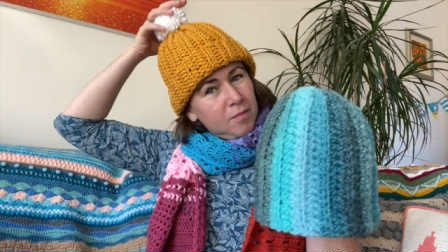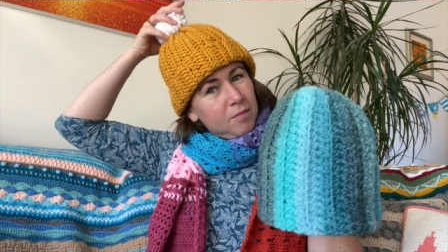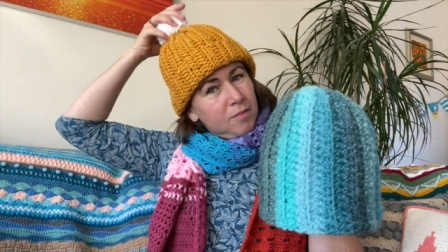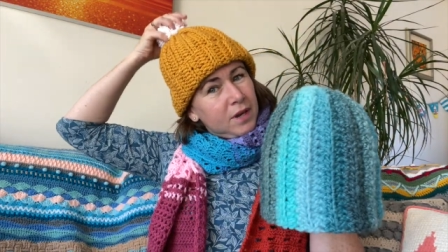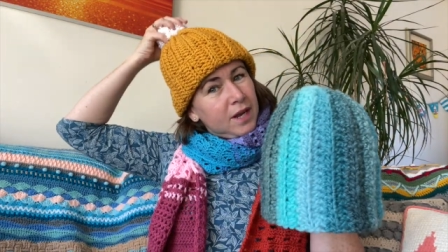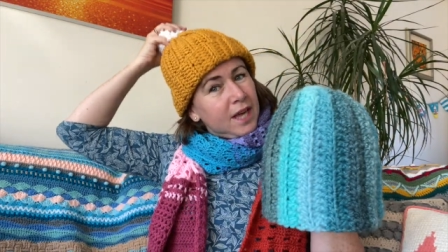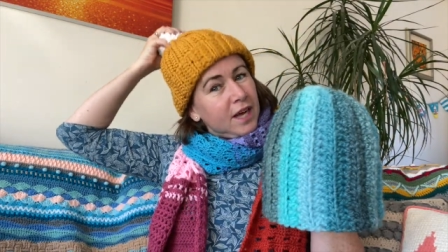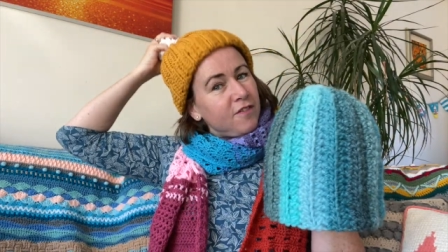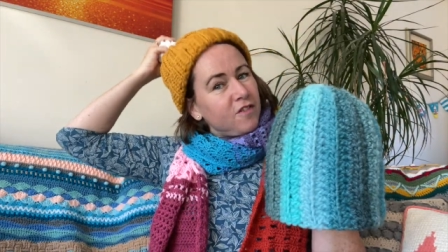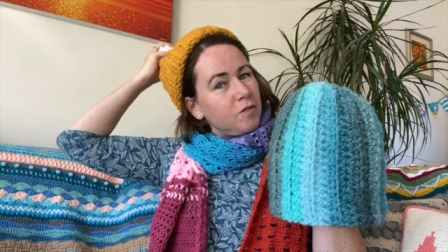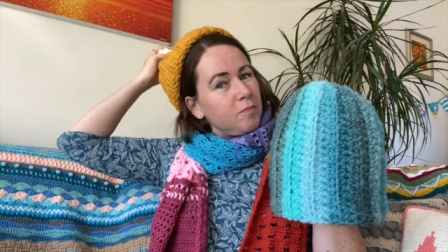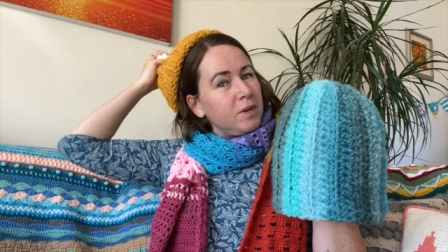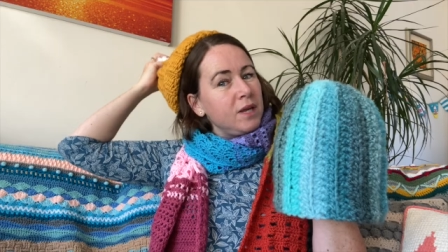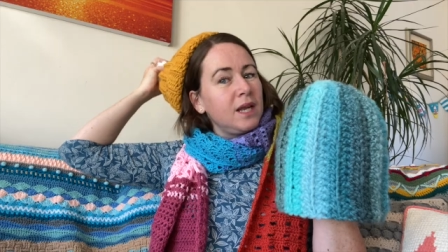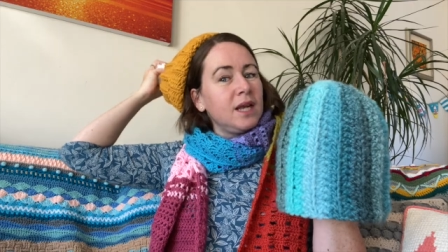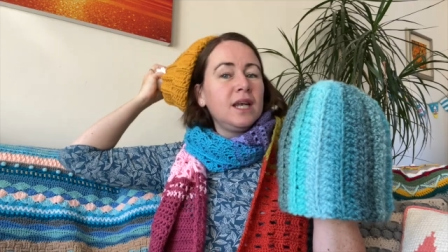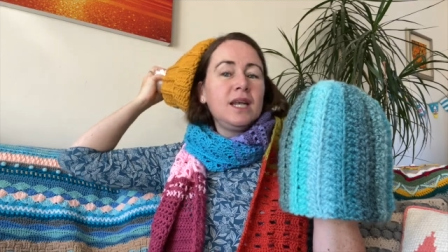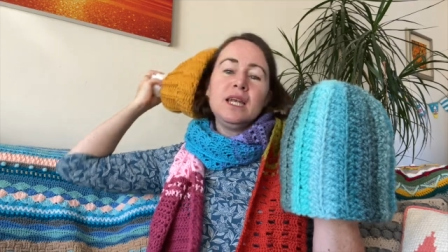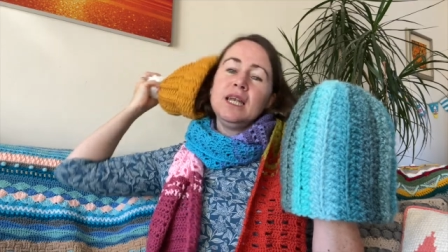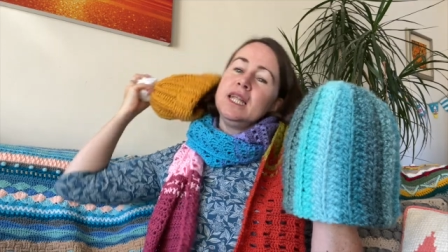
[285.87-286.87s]
But I have to be a
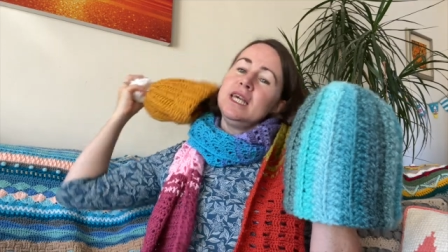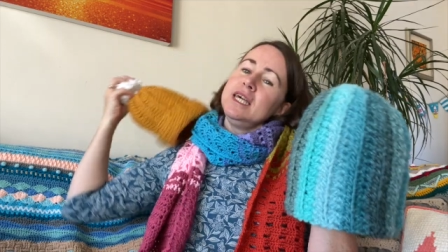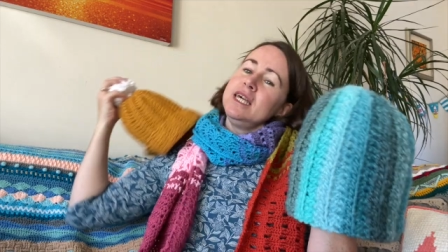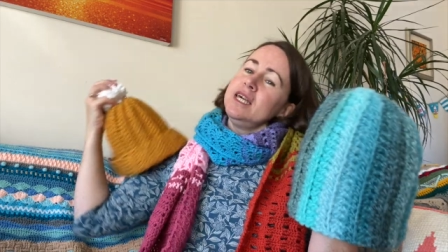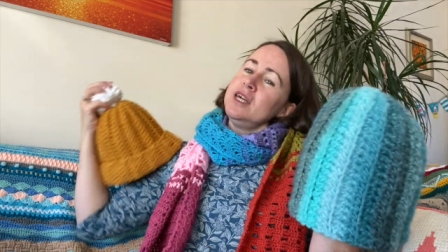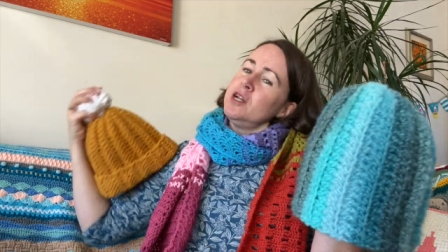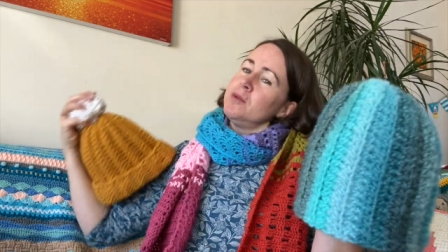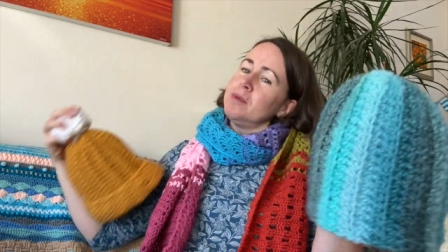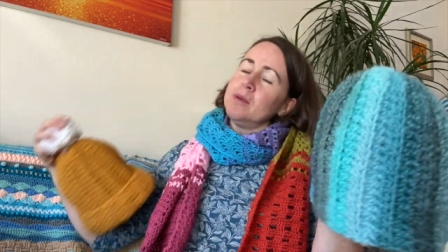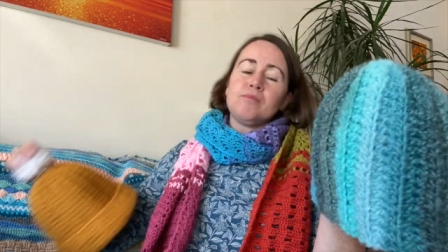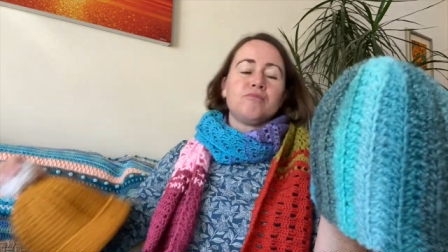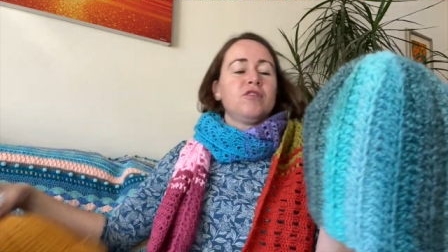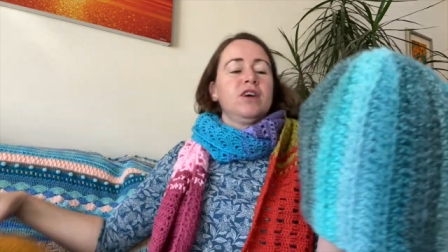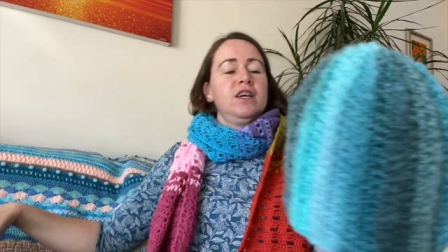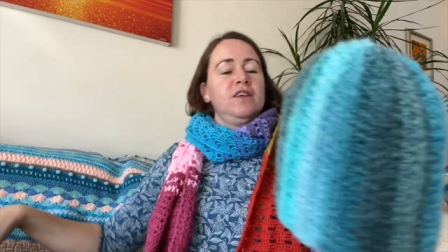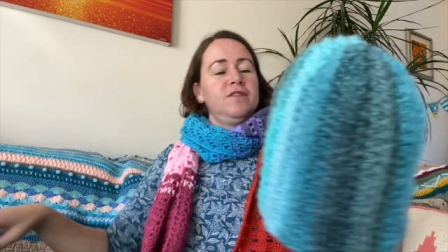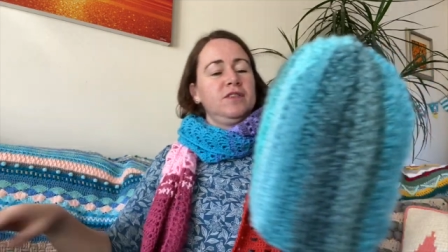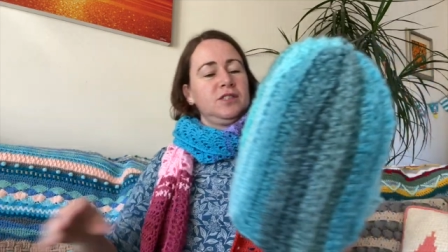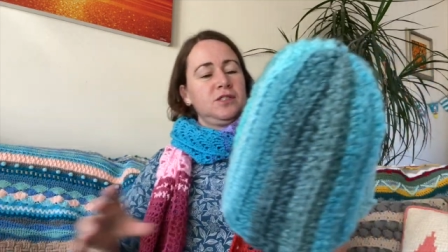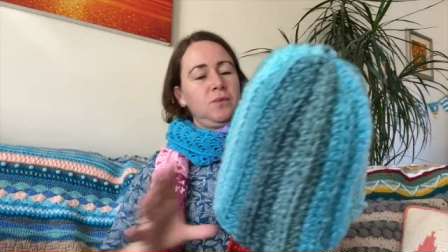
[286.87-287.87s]
little bit
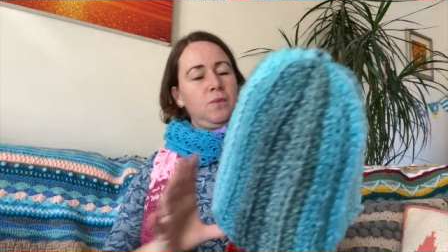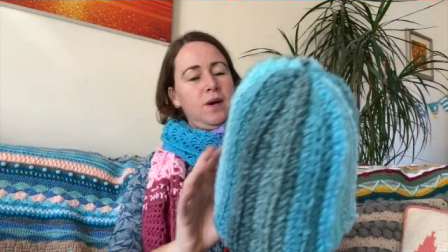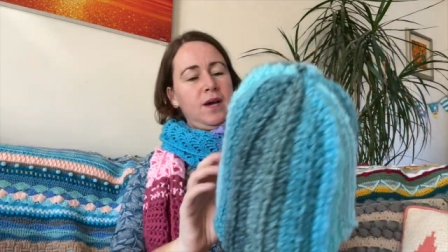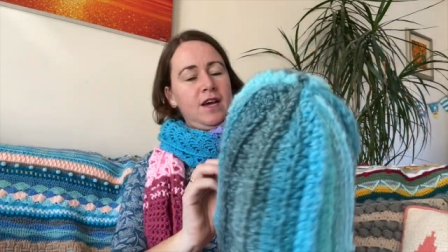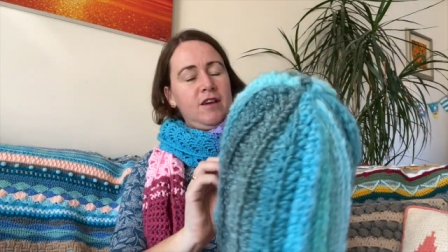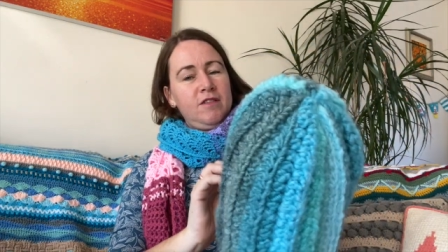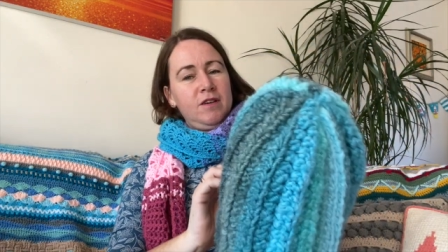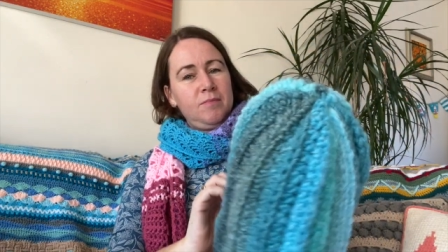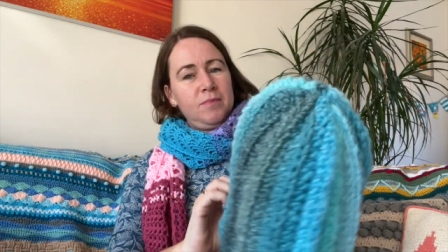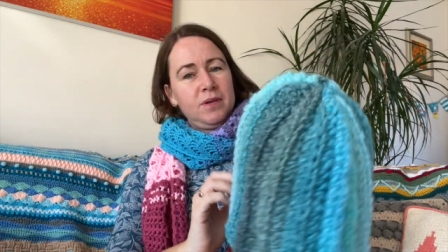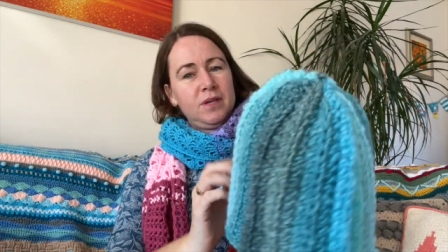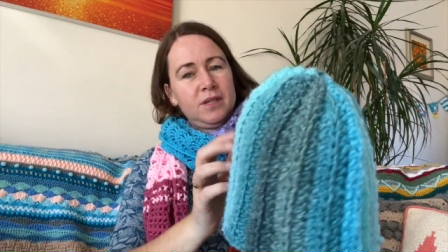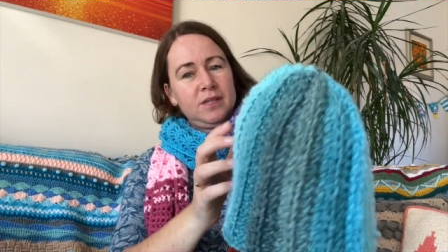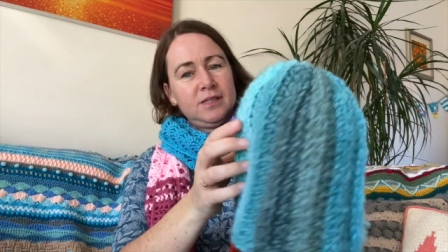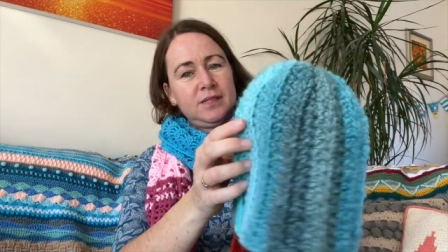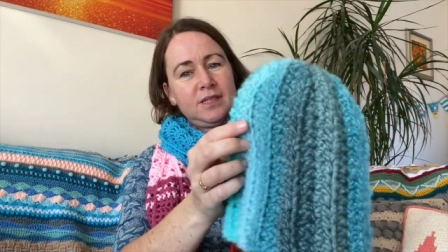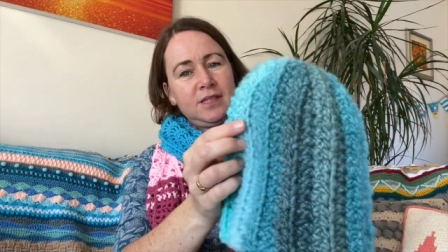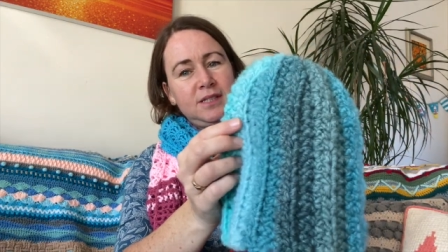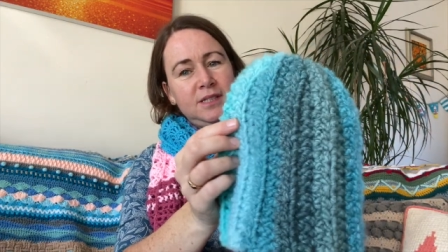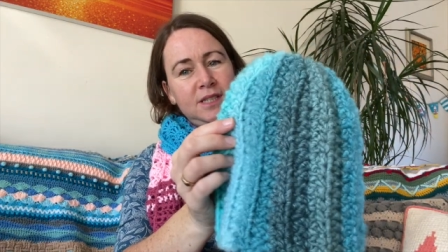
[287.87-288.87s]
braver to wear it
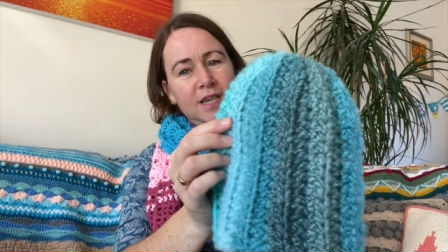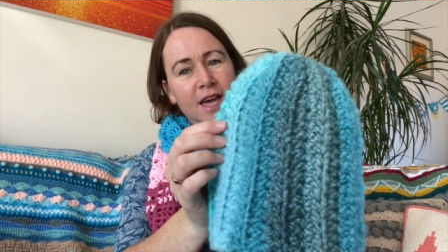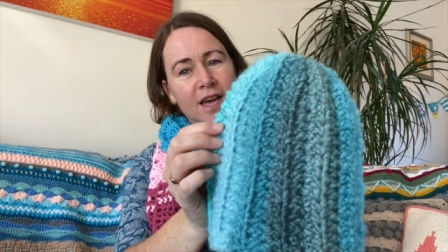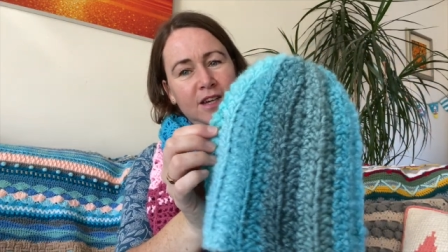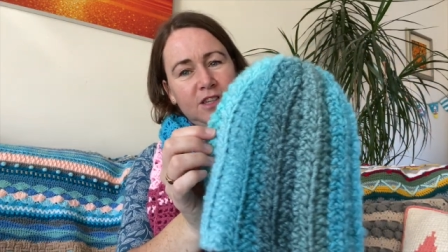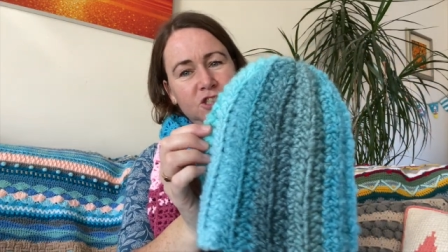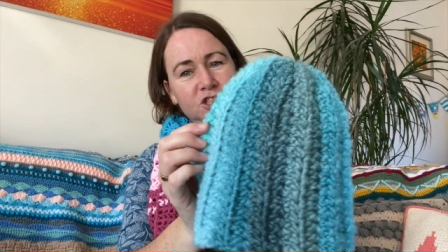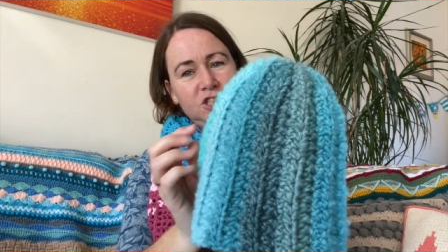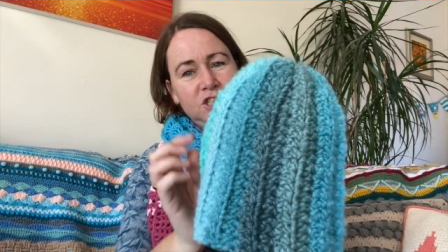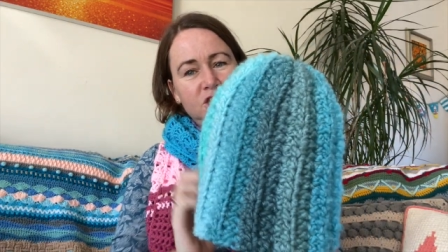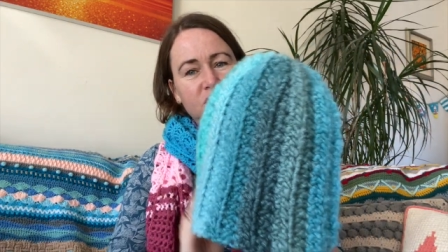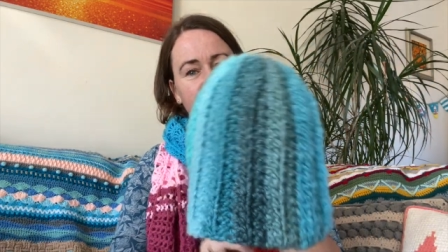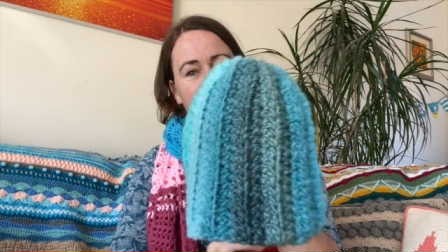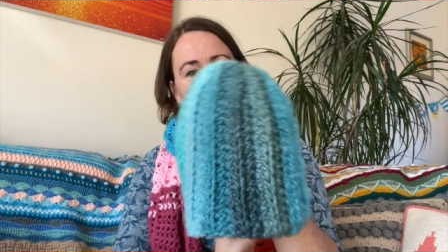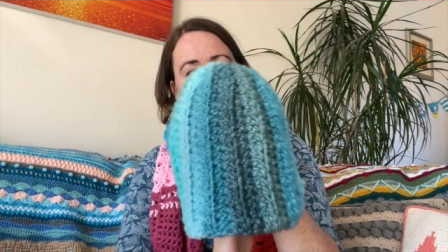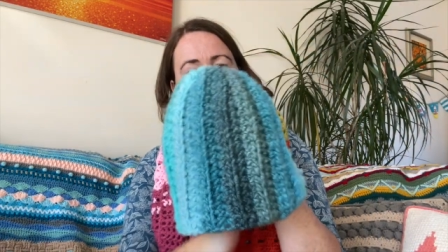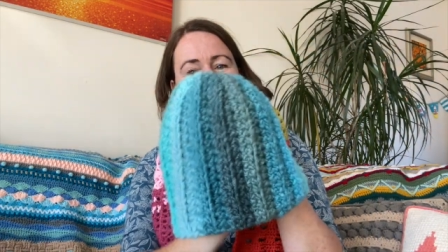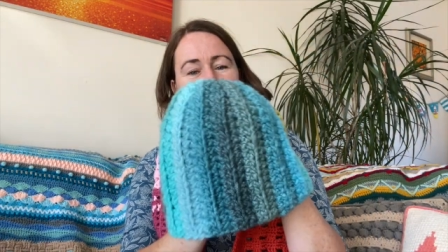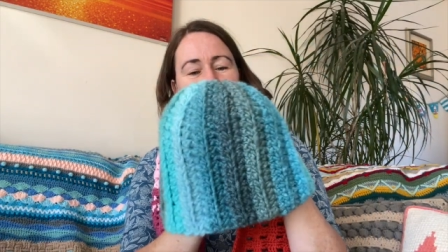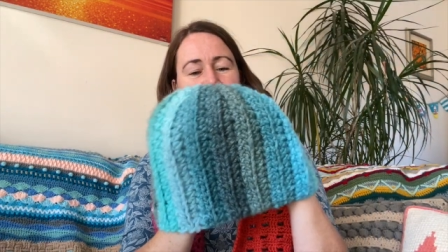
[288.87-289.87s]
because the textured
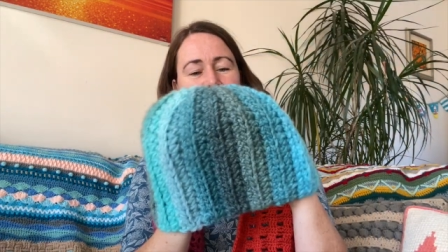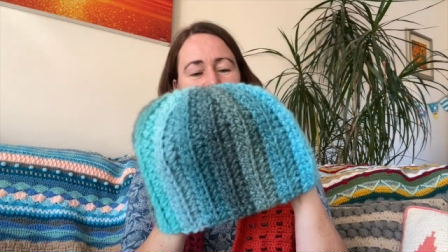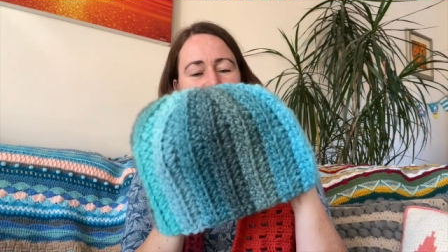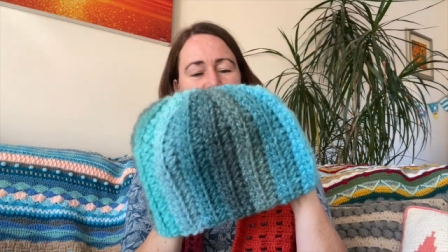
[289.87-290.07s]
yarn